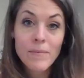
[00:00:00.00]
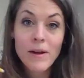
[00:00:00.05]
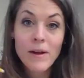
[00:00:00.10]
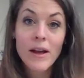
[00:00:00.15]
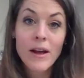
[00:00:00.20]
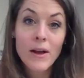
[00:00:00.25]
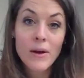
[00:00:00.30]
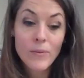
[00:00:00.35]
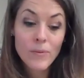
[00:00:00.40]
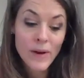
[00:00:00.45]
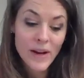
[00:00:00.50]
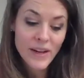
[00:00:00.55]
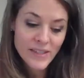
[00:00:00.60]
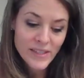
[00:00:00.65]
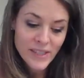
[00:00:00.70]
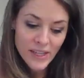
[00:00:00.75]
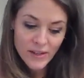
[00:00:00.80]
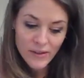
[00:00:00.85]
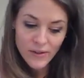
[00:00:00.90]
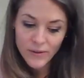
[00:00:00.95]

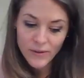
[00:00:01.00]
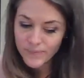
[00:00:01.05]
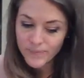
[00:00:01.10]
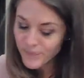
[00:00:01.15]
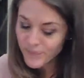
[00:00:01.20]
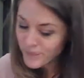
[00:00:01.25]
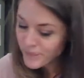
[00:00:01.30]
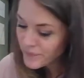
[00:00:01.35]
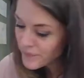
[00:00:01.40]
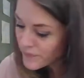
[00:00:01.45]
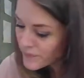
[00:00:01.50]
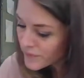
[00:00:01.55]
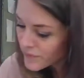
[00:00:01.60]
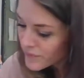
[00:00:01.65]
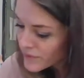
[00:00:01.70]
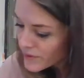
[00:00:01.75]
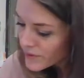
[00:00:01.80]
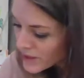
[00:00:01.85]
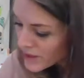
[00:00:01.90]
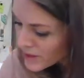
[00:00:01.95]
rectangle.
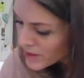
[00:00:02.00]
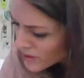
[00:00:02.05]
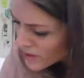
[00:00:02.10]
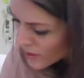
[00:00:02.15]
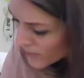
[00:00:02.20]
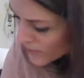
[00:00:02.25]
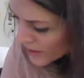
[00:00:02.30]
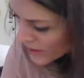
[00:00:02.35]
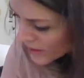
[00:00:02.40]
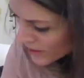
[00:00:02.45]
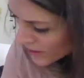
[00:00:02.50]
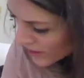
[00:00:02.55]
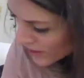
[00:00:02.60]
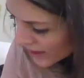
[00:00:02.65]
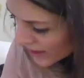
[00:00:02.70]
So I'm going to go ahead